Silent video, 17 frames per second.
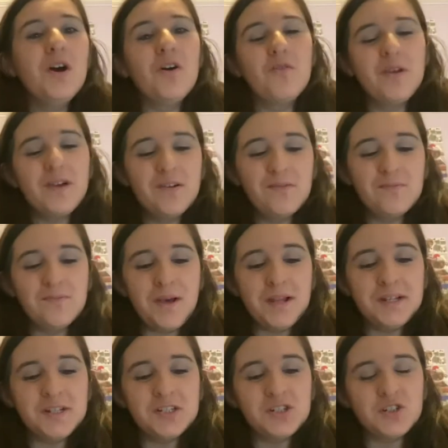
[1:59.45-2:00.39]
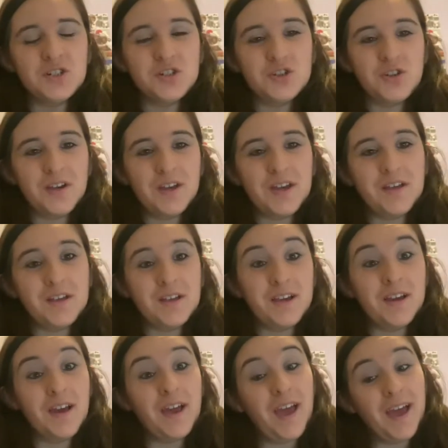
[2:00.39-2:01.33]
We all managed to enjoy it,
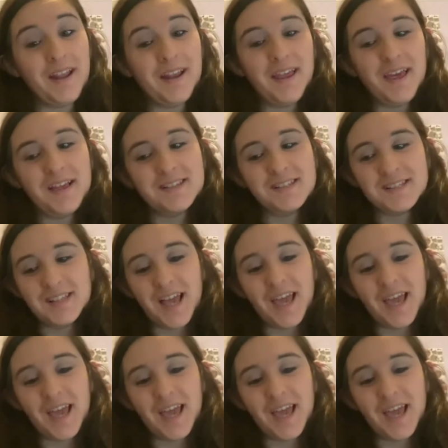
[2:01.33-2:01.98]
and it's a